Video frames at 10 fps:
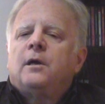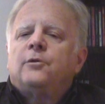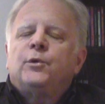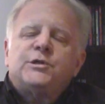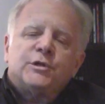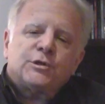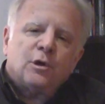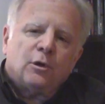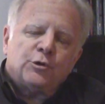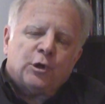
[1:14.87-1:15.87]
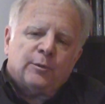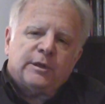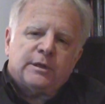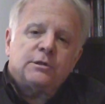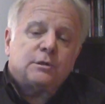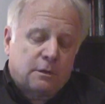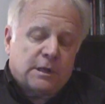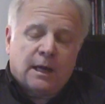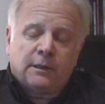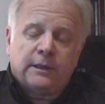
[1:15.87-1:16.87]
The reason it's called German is
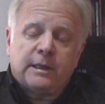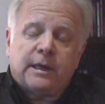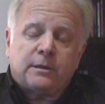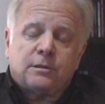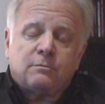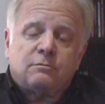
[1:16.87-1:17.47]
exactly that.